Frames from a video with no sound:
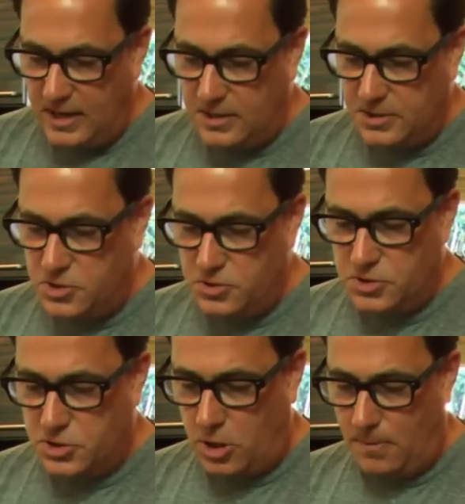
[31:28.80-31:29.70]
taken
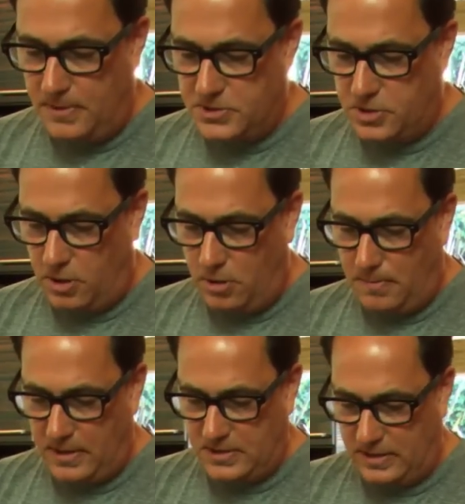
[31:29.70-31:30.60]
Susan's comments to
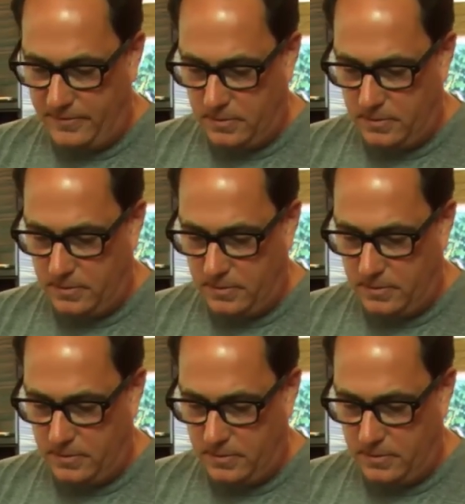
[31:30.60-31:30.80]
heart, Max, have